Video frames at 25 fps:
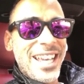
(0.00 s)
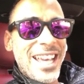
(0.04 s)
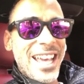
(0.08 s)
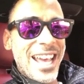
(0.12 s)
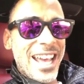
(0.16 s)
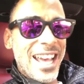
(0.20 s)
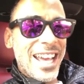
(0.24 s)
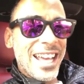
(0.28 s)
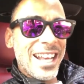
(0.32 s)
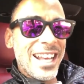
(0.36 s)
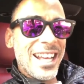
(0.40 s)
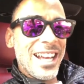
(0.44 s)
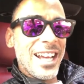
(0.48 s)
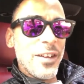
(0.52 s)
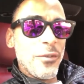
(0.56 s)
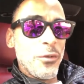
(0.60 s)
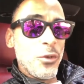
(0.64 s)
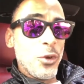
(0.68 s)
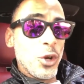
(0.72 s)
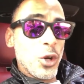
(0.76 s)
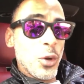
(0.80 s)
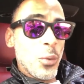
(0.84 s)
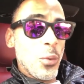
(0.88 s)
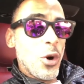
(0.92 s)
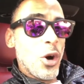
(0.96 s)
And if
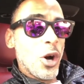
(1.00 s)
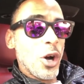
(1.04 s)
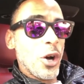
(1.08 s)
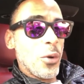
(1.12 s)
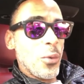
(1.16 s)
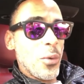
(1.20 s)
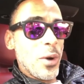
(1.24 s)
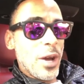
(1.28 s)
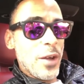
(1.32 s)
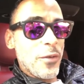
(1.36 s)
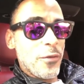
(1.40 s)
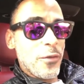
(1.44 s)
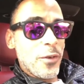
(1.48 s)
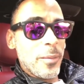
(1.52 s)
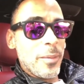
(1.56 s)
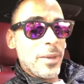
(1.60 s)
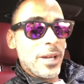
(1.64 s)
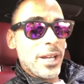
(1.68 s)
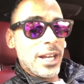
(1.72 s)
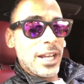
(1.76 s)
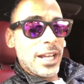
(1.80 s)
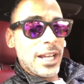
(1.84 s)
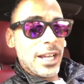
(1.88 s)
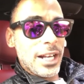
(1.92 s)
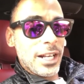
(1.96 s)
you could walk away from it
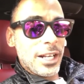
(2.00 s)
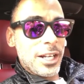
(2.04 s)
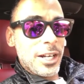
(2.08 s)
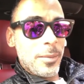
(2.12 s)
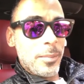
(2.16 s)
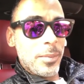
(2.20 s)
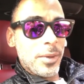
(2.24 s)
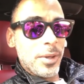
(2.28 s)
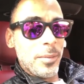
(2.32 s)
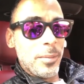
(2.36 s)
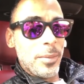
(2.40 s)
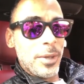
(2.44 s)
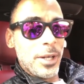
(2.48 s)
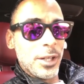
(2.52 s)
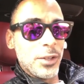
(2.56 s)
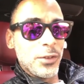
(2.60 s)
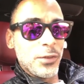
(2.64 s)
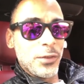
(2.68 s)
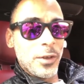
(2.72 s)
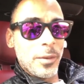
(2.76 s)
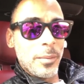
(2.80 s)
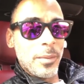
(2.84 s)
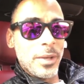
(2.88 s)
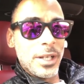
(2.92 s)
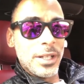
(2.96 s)
and get a couple of bucks
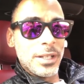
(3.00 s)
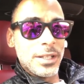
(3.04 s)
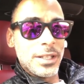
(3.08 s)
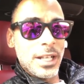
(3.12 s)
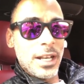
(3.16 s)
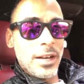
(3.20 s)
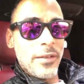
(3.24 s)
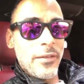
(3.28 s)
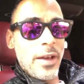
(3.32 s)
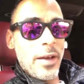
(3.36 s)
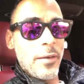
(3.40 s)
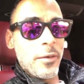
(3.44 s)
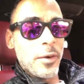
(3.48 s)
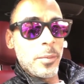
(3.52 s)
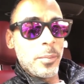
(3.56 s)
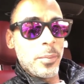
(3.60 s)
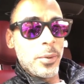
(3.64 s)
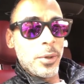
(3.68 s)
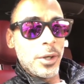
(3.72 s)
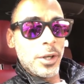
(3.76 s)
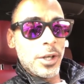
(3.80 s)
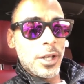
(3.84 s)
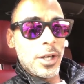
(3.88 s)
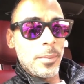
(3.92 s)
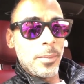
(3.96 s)
from it instead of having to
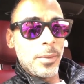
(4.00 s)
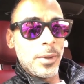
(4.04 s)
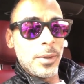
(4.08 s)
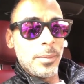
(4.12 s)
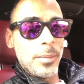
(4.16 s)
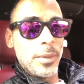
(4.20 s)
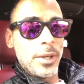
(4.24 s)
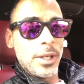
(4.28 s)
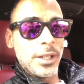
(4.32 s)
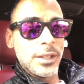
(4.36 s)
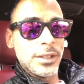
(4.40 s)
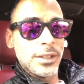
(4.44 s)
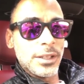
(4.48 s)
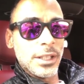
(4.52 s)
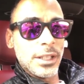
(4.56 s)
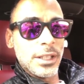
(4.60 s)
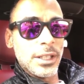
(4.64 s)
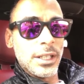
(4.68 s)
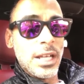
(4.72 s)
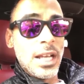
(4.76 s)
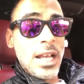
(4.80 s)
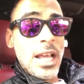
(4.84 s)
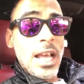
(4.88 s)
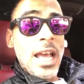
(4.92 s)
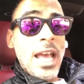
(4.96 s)
put a couple of bucks
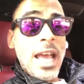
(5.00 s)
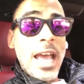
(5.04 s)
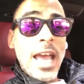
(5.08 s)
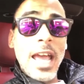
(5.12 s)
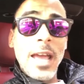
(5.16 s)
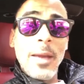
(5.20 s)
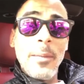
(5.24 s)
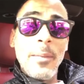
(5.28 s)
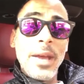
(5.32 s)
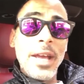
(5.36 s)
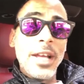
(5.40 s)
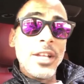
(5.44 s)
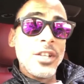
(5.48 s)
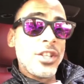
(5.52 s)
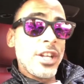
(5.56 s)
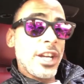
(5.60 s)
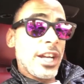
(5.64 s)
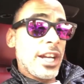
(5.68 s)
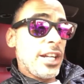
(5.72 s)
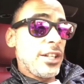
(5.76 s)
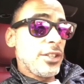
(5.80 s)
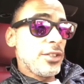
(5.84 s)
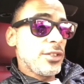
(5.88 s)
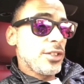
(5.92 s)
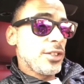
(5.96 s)
in, hey man, check
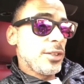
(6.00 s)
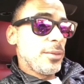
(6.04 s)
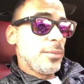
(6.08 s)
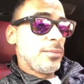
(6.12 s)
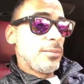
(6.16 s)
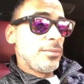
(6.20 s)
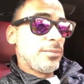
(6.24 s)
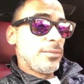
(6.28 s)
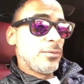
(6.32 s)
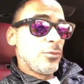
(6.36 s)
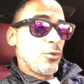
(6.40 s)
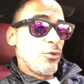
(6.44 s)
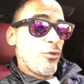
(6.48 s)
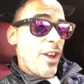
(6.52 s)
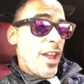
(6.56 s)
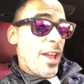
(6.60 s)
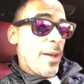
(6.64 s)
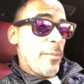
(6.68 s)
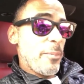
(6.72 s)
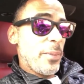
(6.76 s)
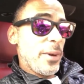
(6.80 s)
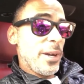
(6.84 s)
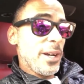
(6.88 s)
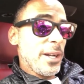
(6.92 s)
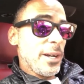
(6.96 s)
out some
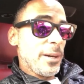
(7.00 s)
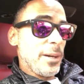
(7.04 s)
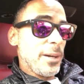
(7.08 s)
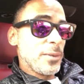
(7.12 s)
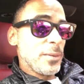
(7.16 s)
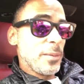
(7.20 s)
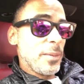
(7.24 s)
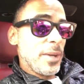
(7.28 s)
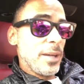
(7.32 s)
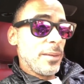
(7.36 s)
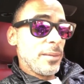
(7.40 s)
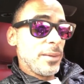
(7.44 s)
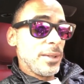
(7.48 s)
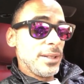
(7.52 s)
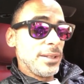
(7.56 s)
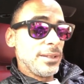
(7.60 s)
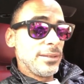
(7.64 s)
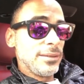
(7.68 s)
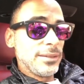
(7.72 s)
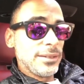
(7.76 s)
Ram pickups maybe.